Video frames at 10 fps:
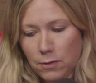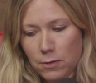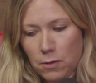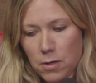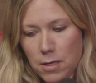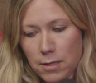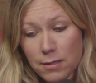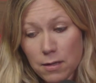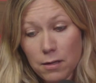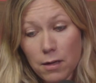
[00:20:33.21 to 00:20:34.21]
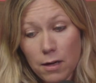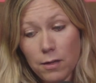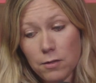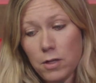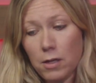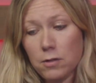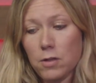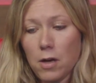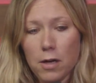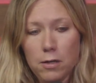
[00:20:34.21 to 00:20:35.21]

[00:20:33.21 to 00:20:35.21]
So that's another challenge there.